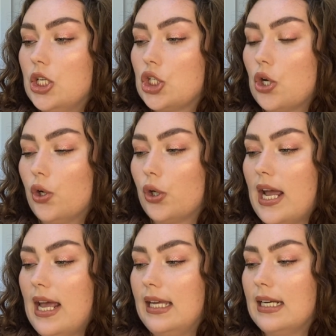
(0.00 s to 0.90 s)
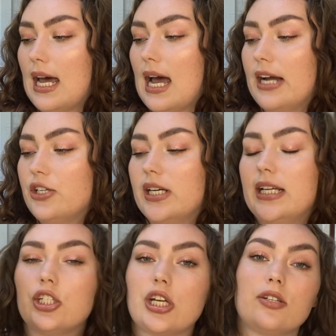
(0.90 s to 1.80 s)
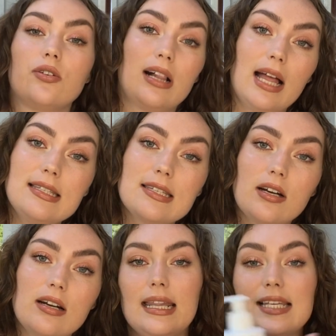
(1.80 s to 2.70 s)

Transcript: Toleraine Hydrating Gentle Cleanser.